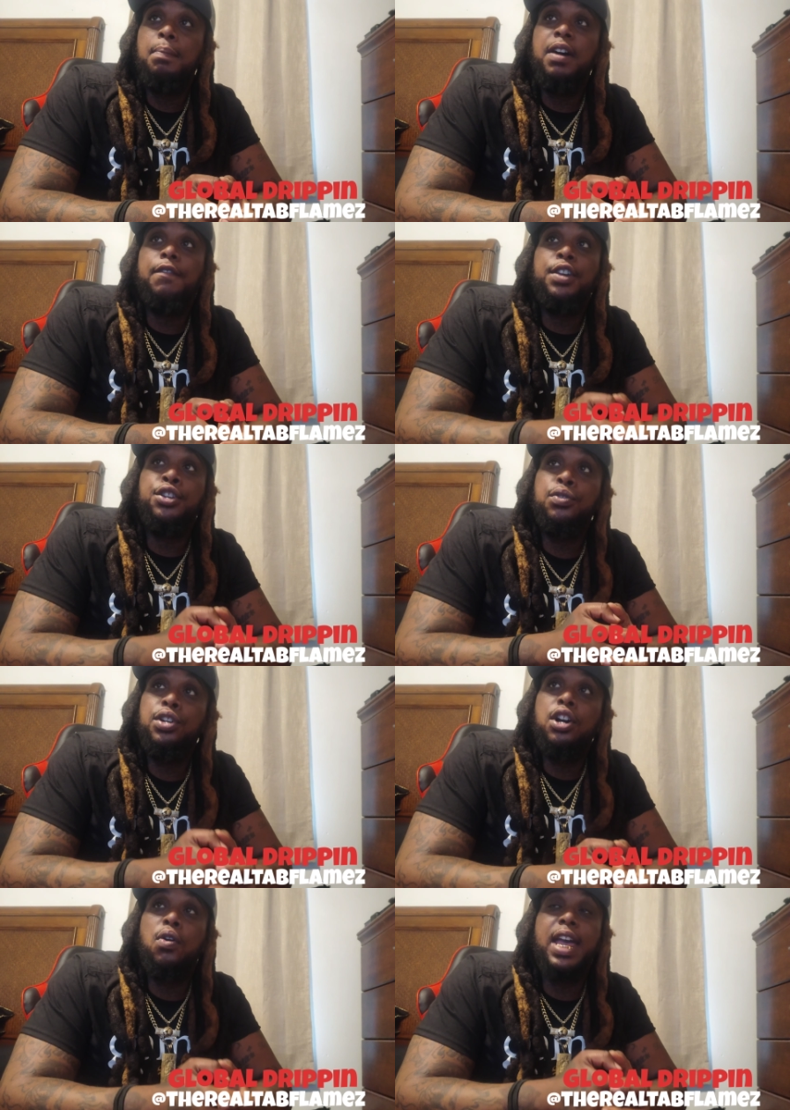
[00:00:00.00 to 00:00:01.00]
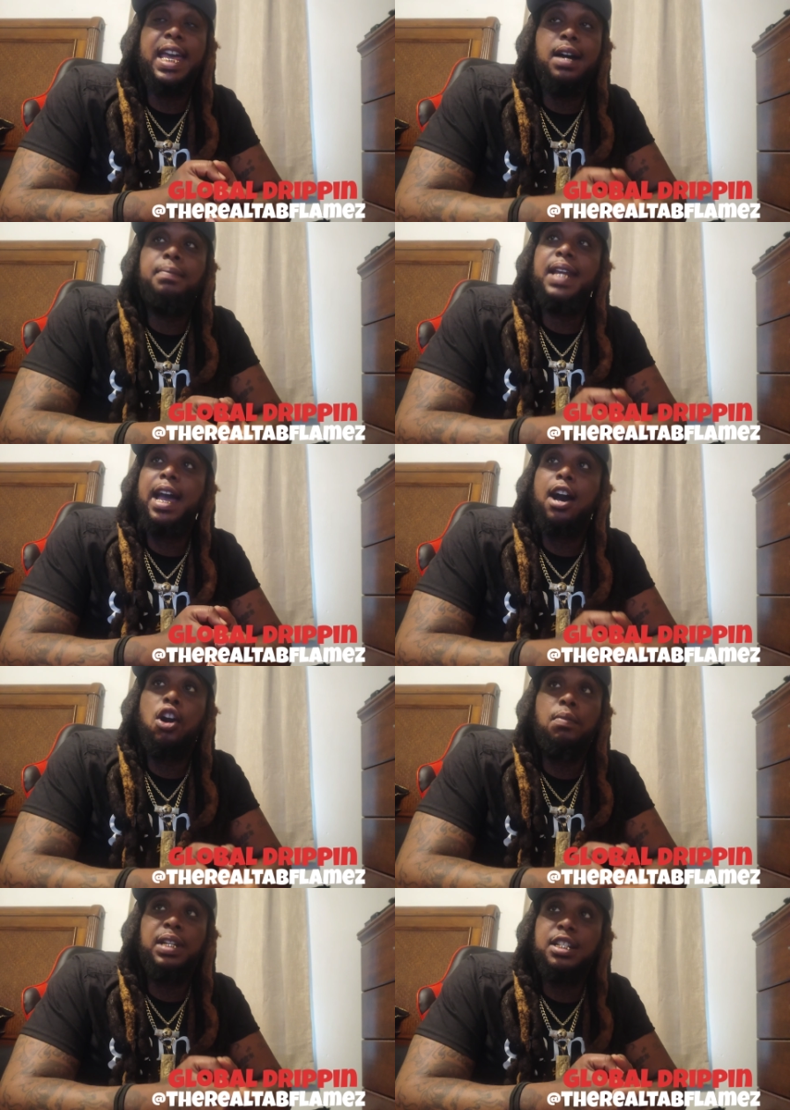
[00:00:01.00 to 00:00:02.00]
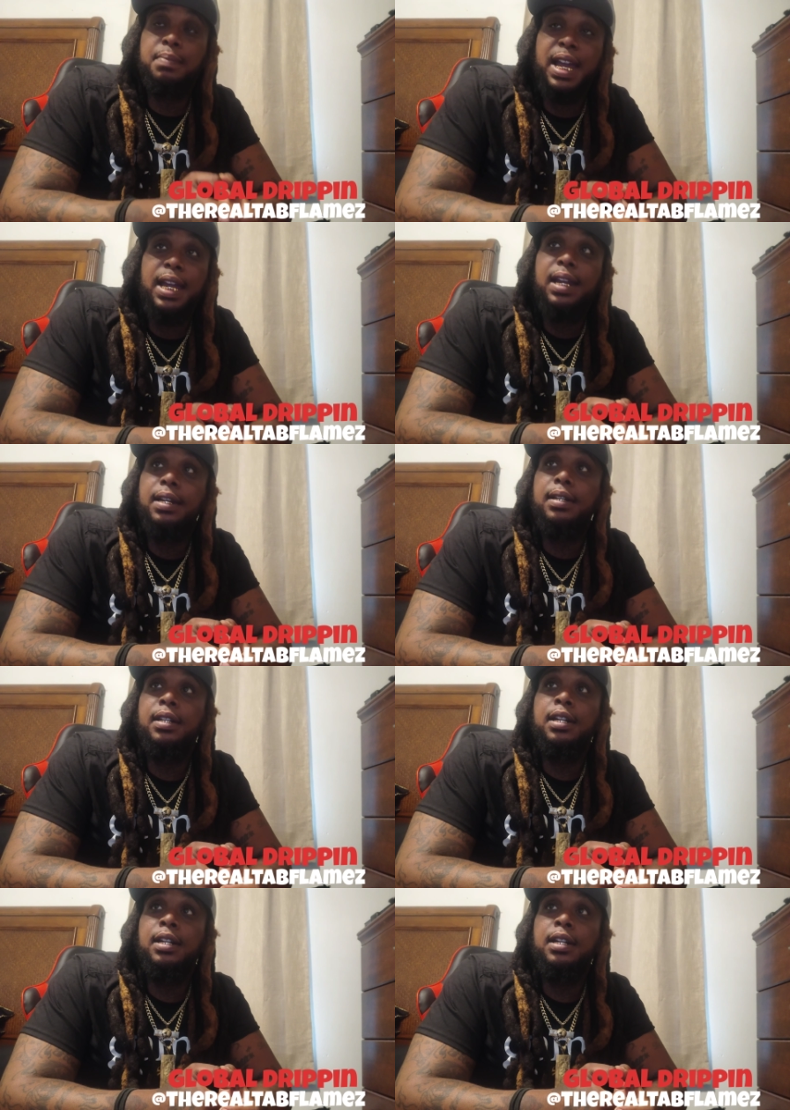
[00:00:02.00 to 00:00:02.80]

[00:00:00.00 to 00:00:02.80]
But for you to go help that homeless man,